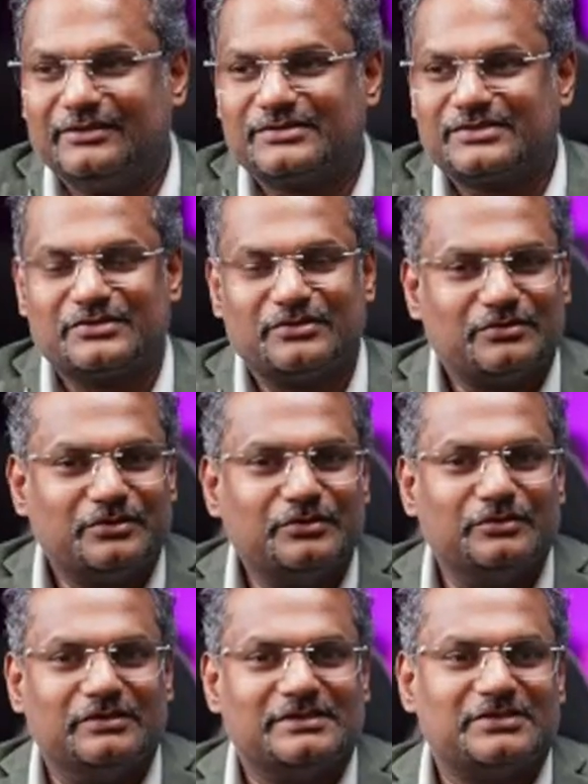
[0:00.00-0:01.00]
it looks
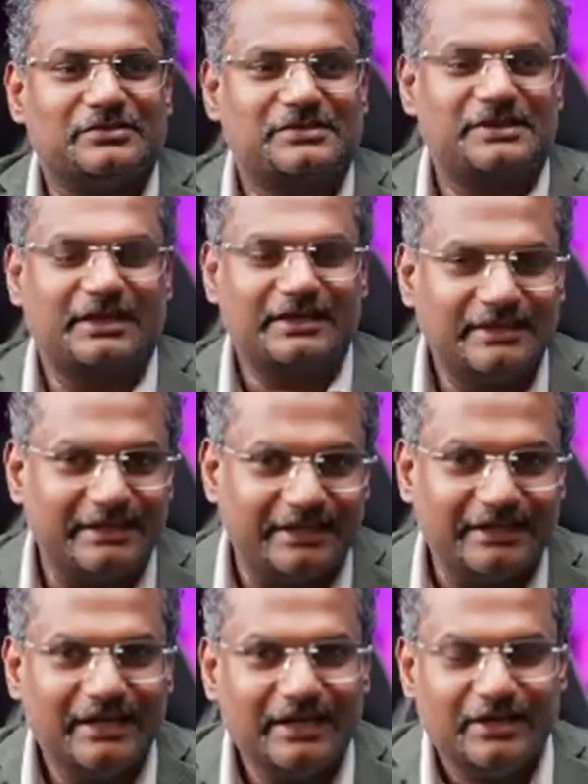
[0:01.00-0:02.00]
so cool. So
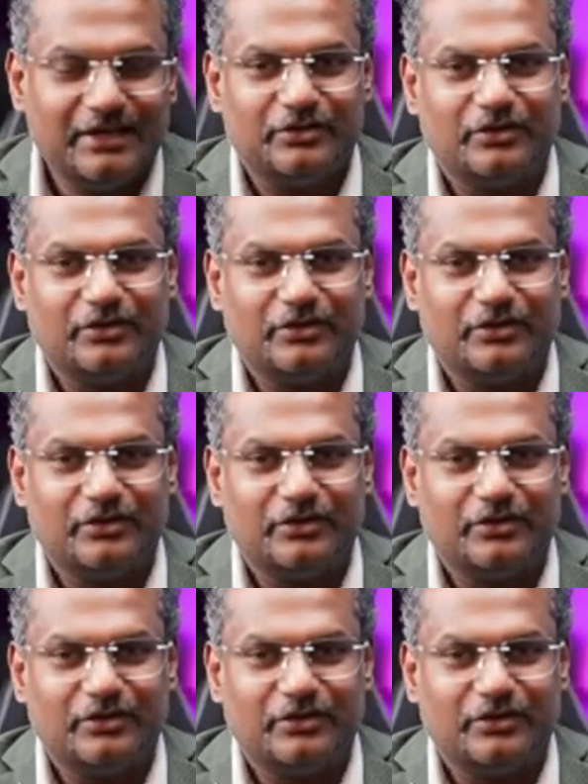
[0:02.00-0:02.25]
suddenly